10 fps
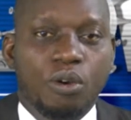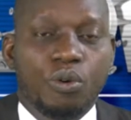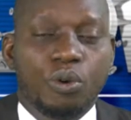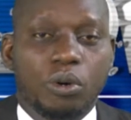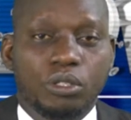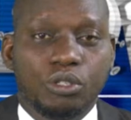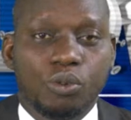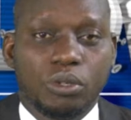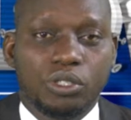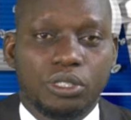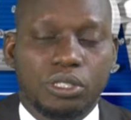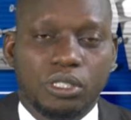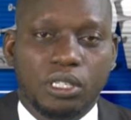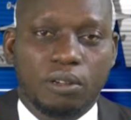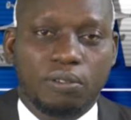We want to wish
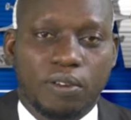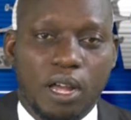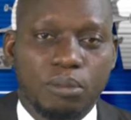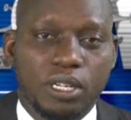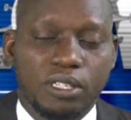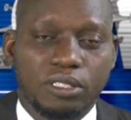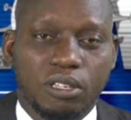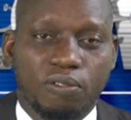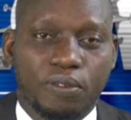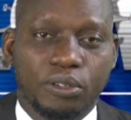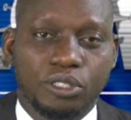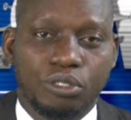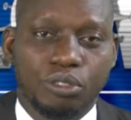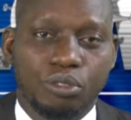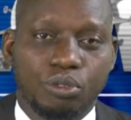their families the
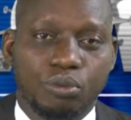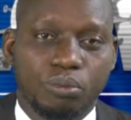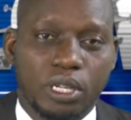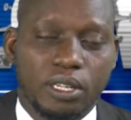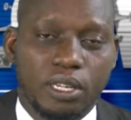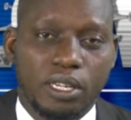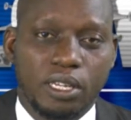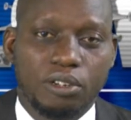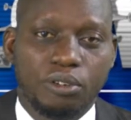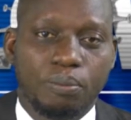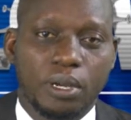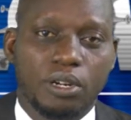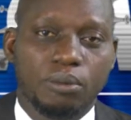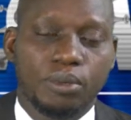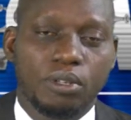fortitude to bear the
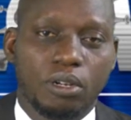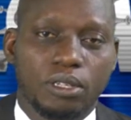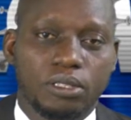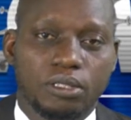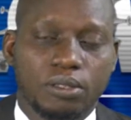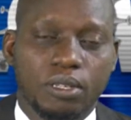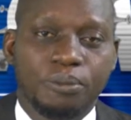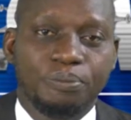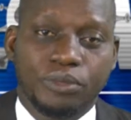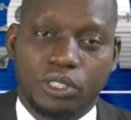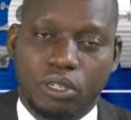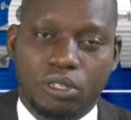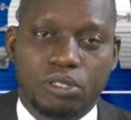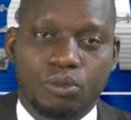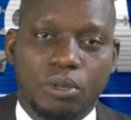irreparable loss.
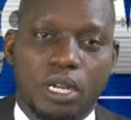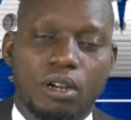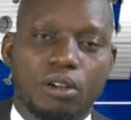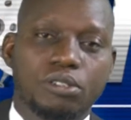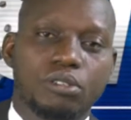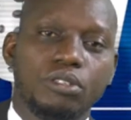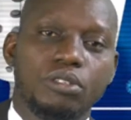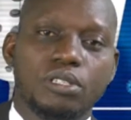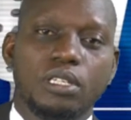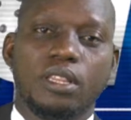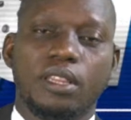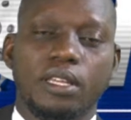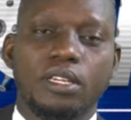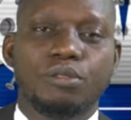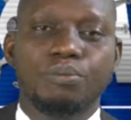Just we are also using
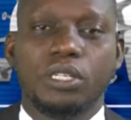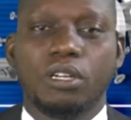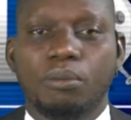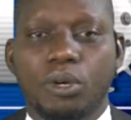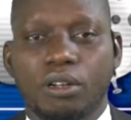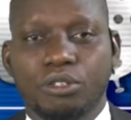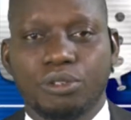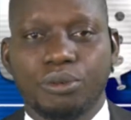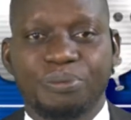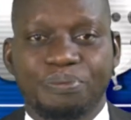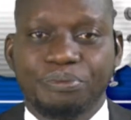this medium also